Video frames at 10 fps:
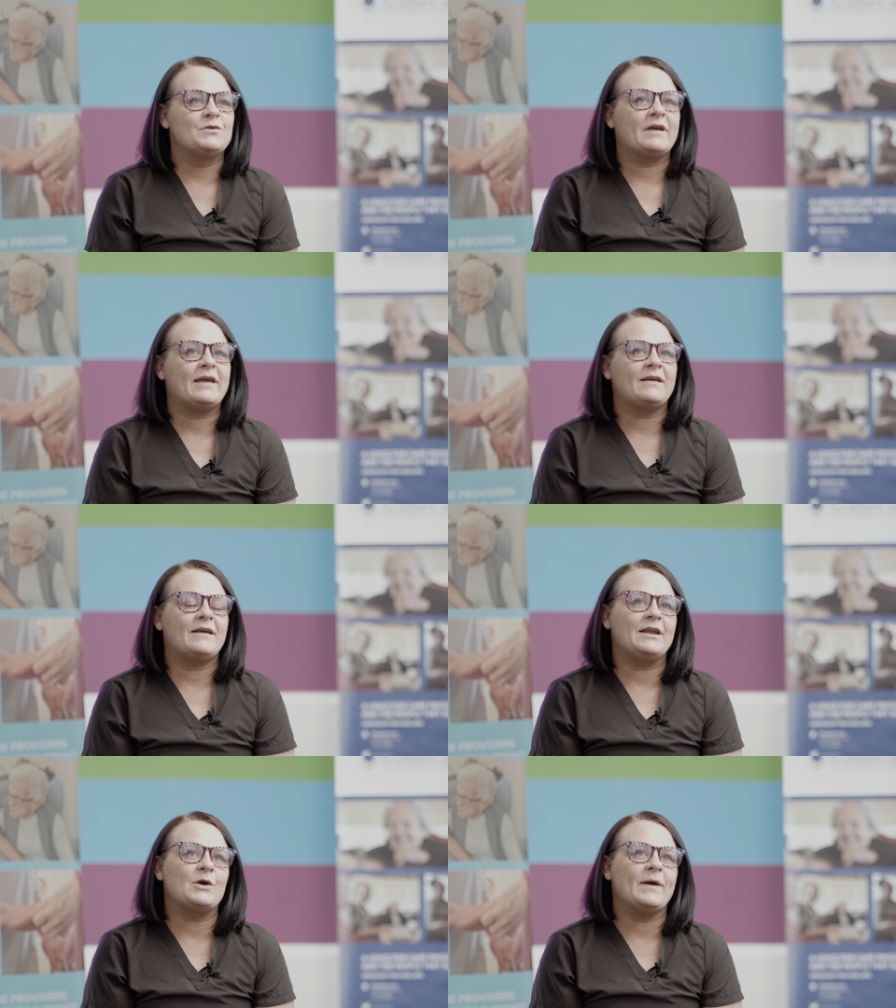the
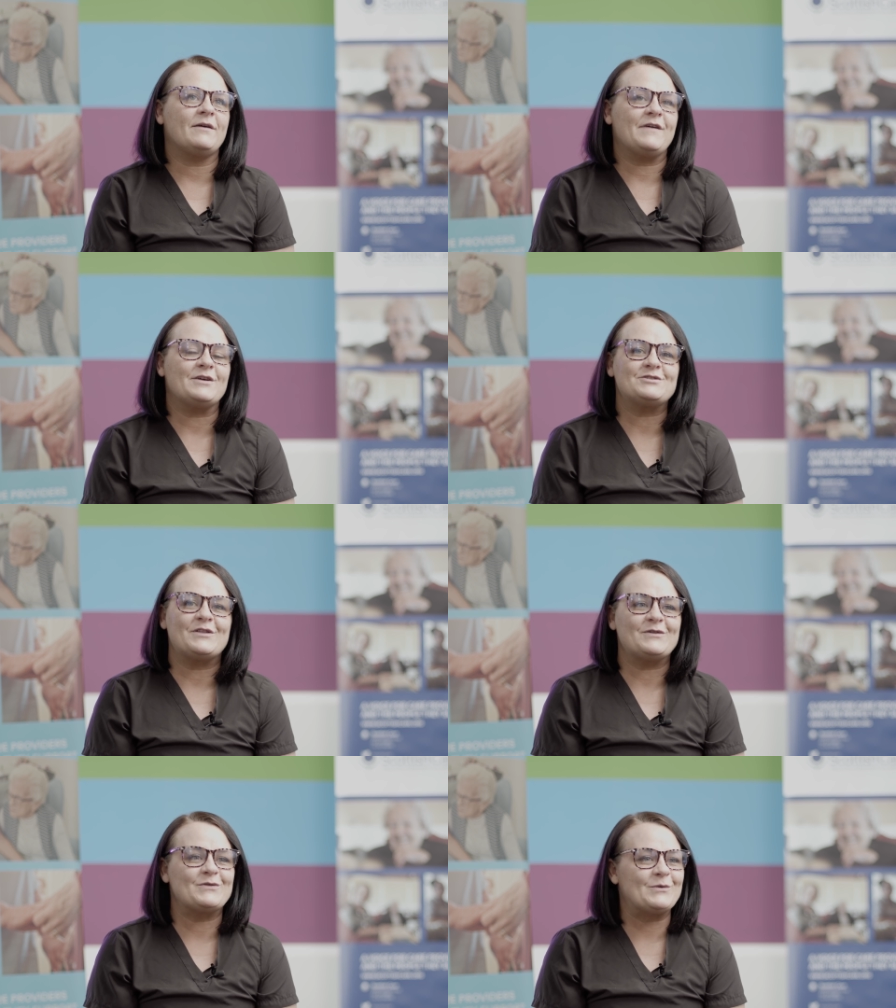kind of quick version
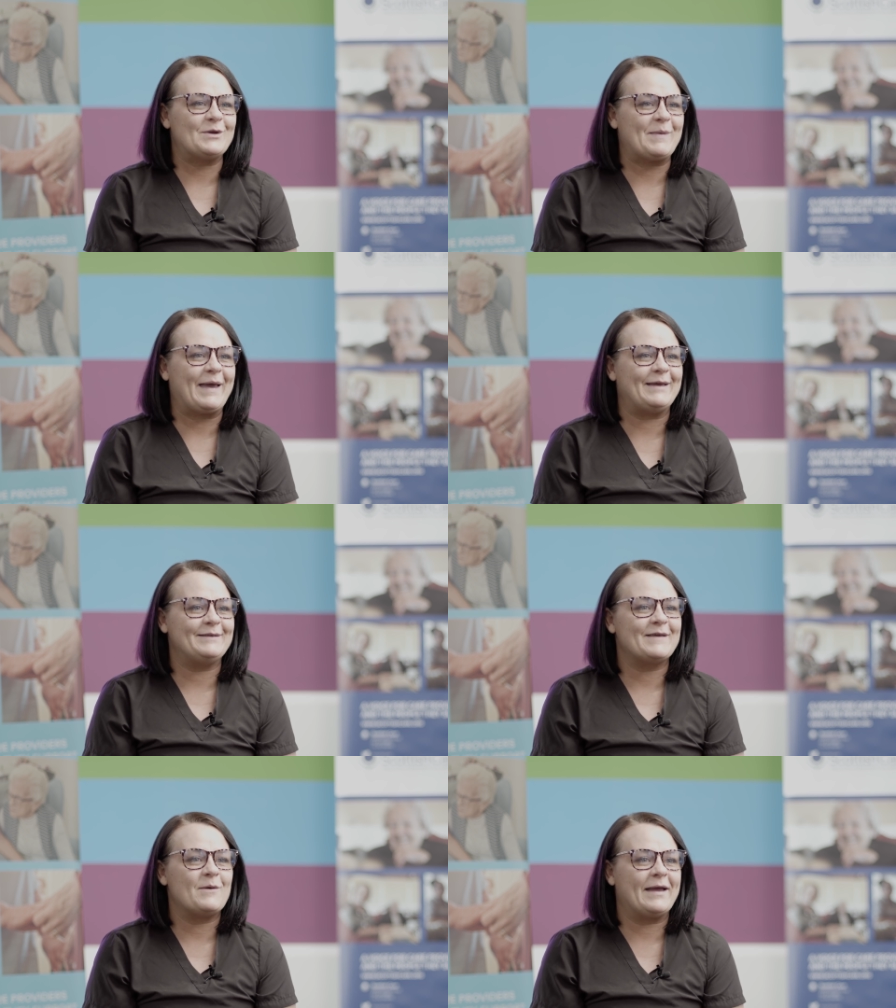of the story
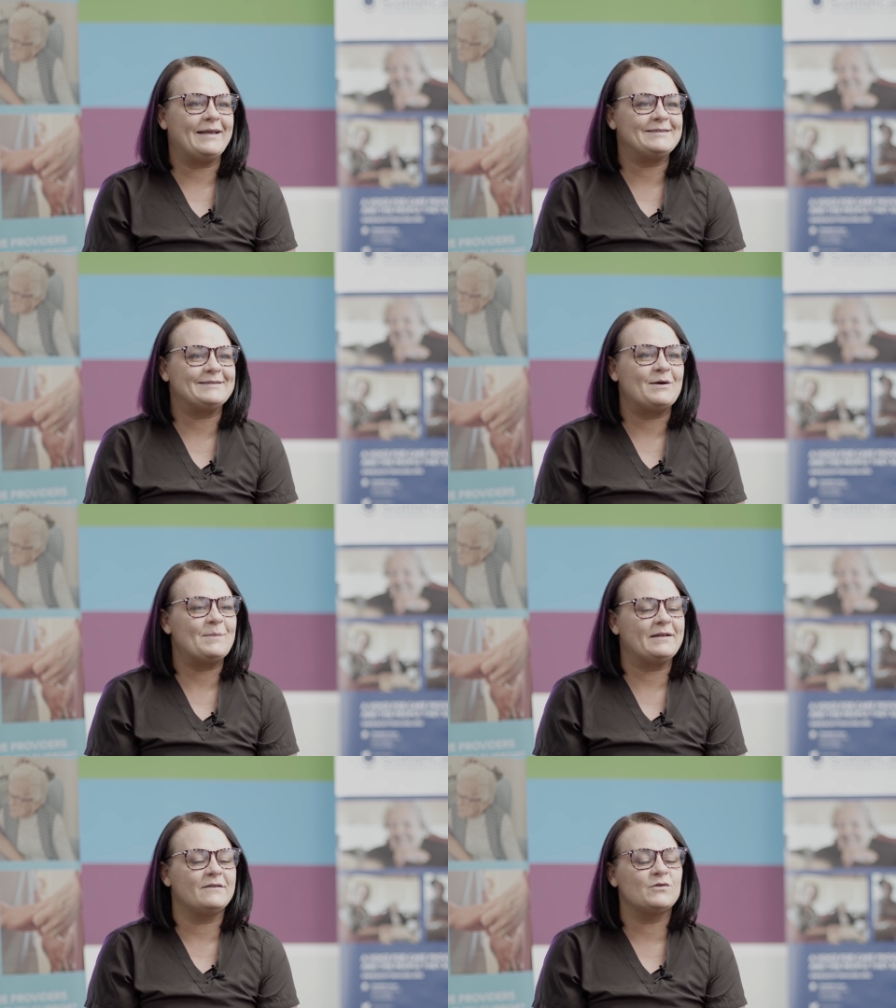behind how I ended
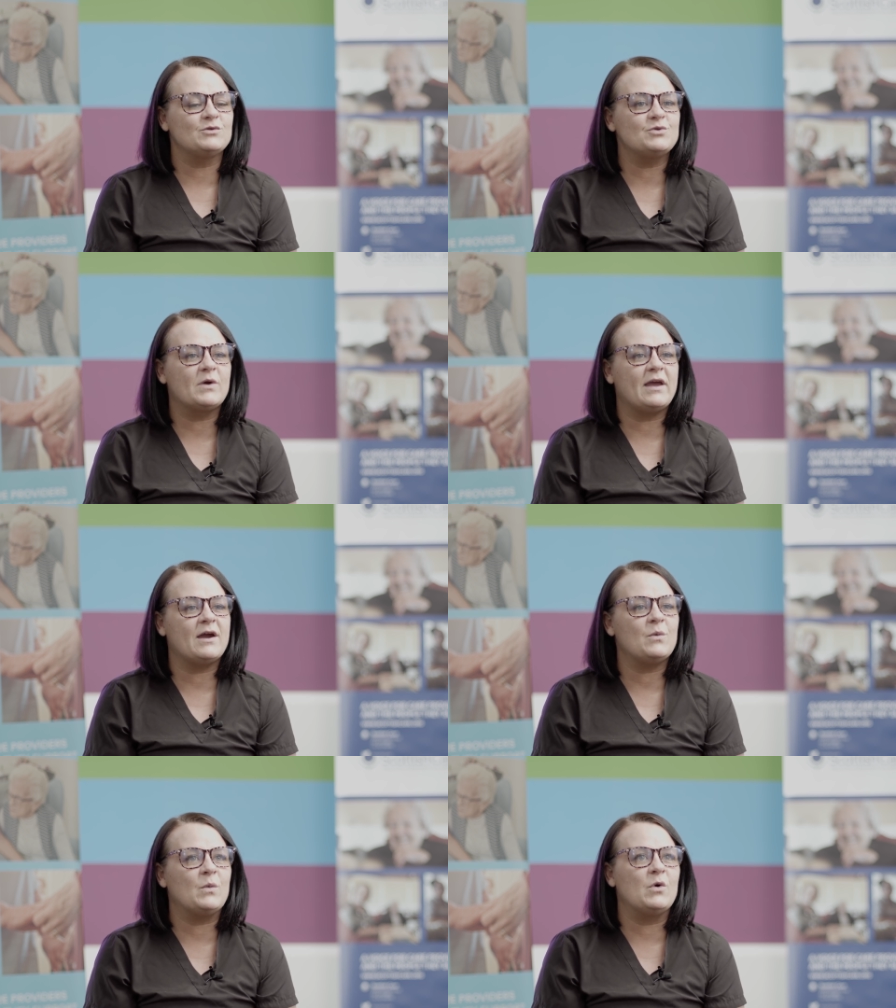up in social
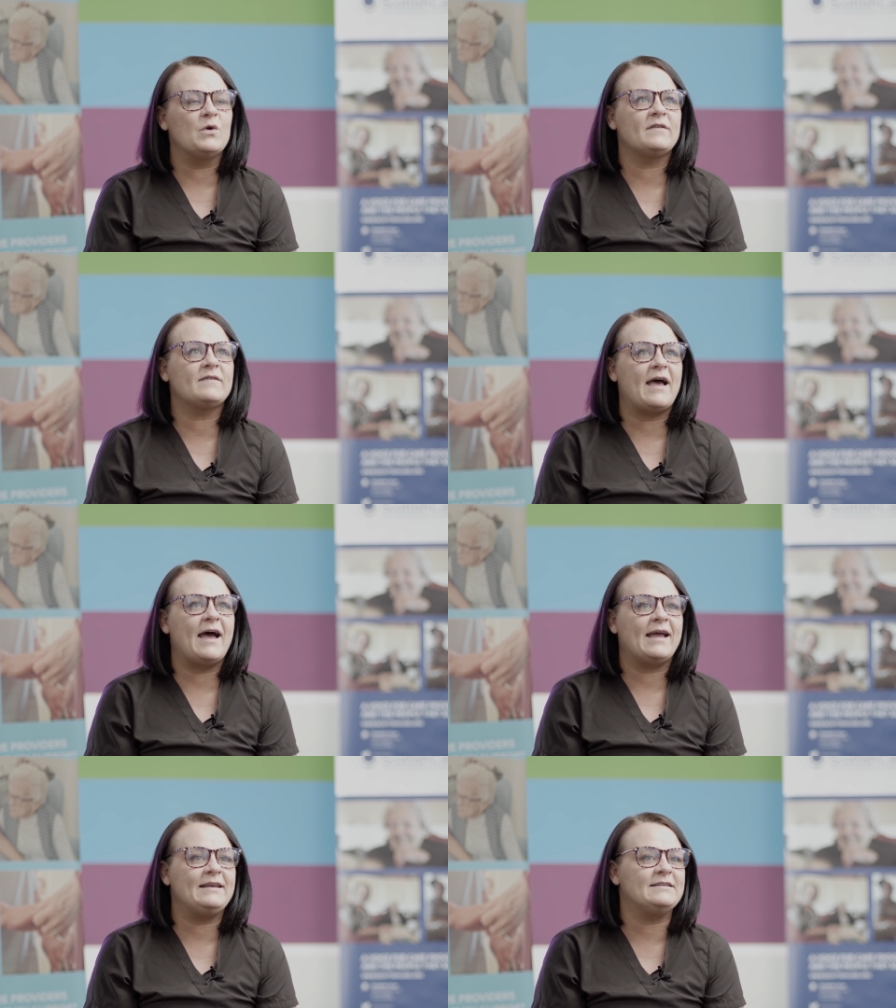care was
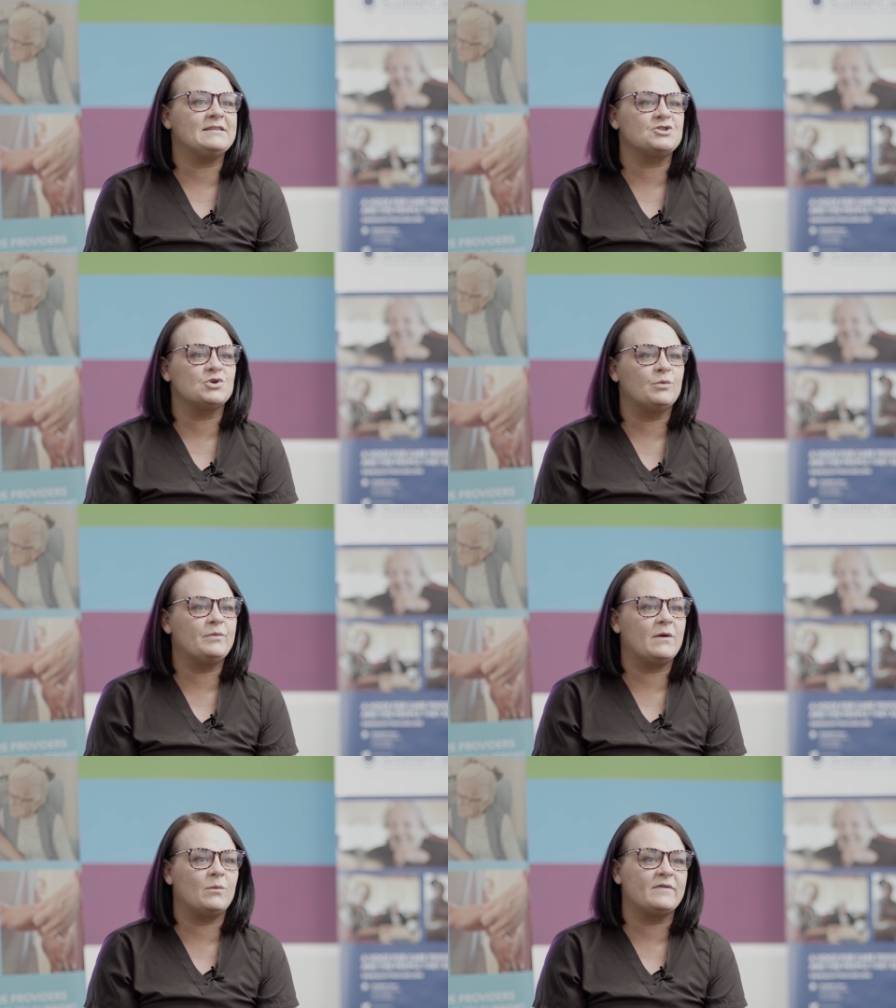I needed a job
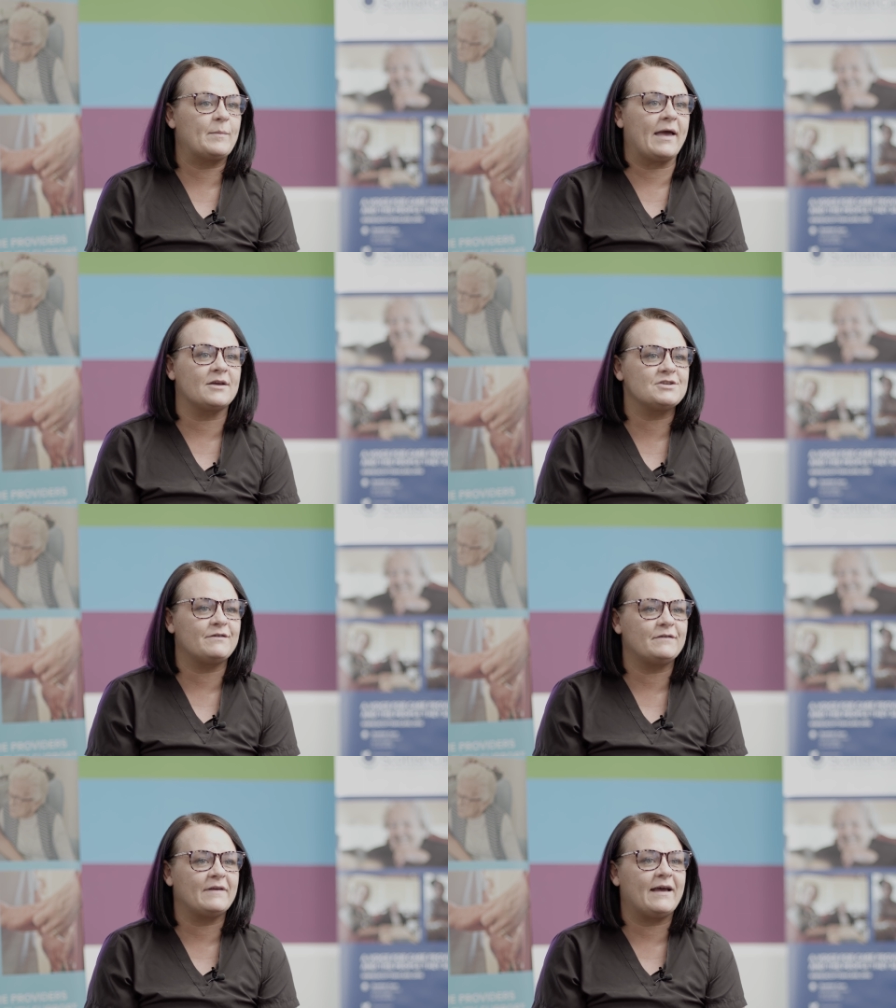that was a back
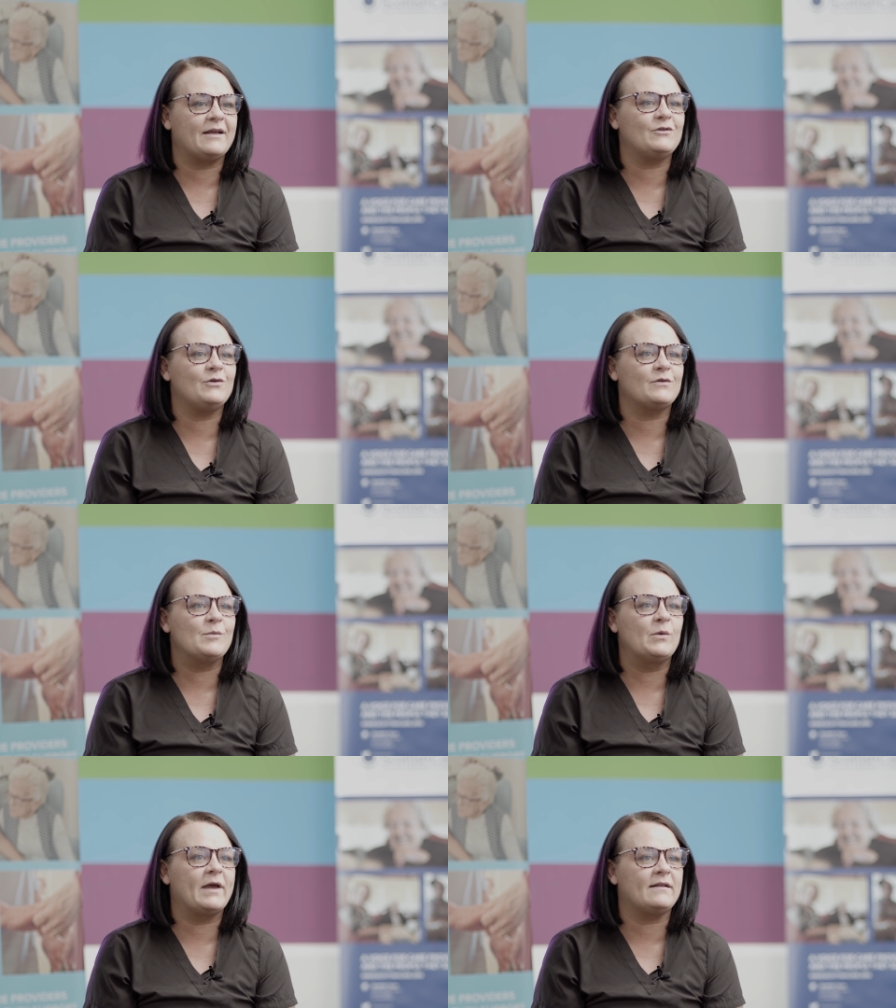shift. I had two
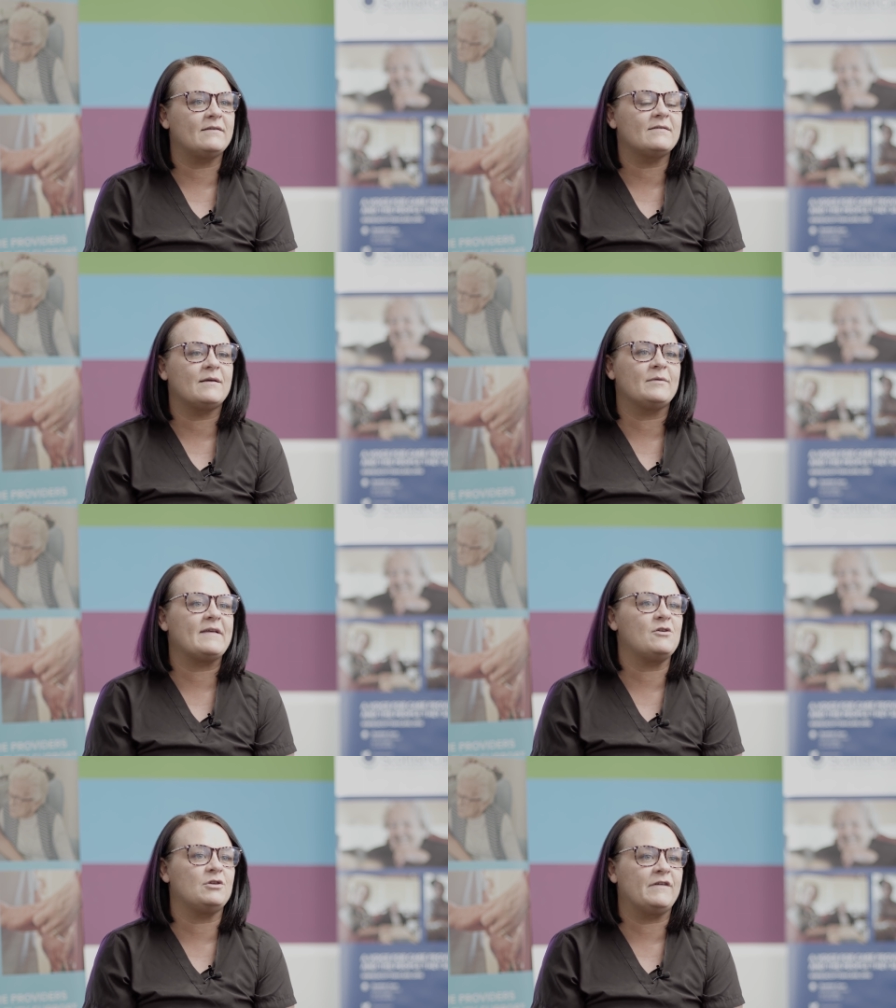small kids, I was
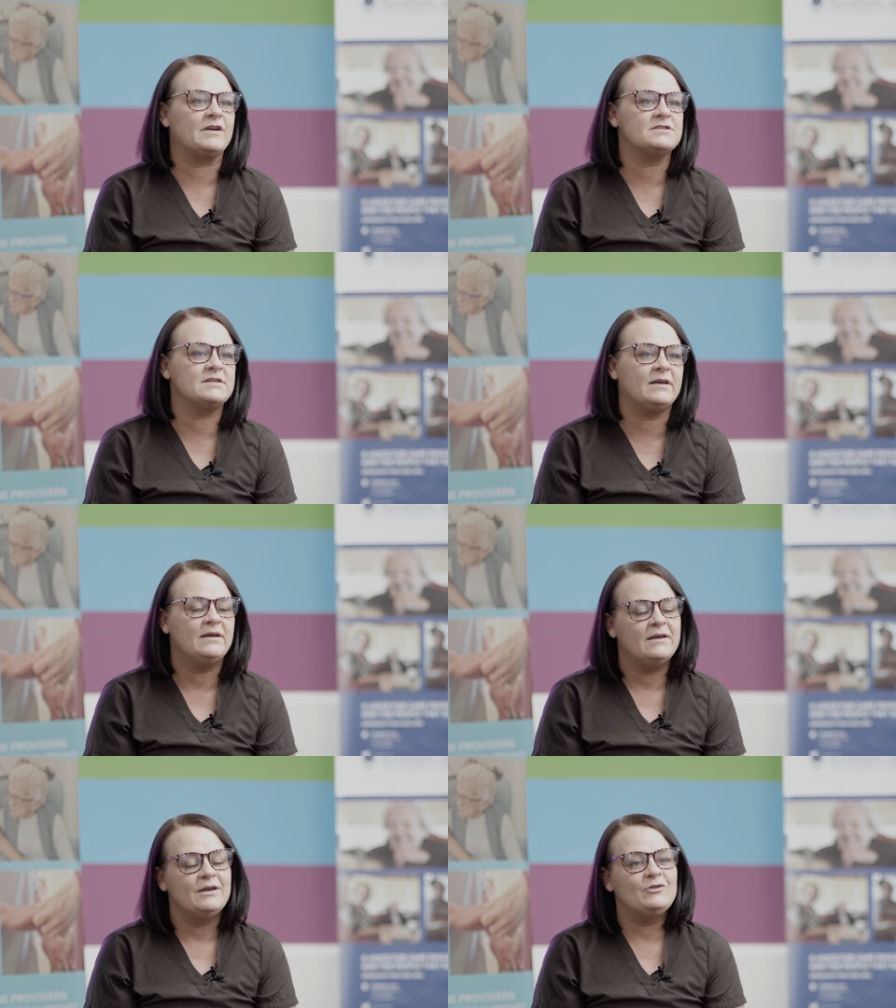at university
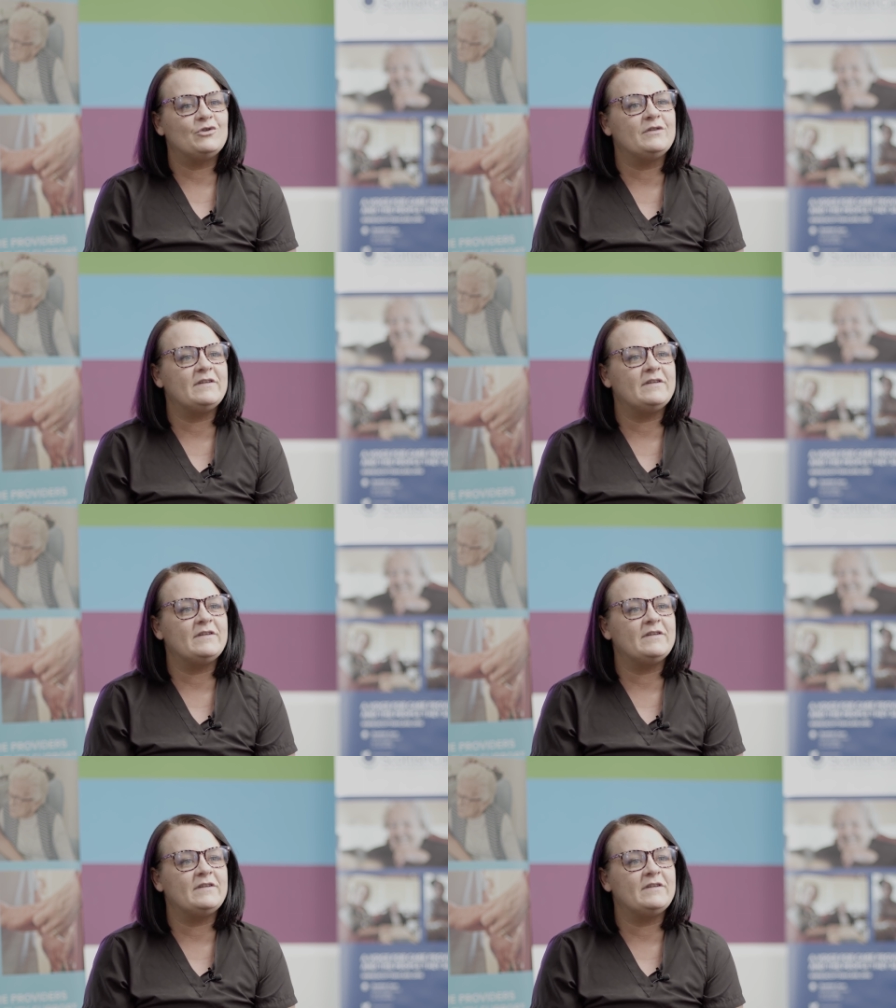doing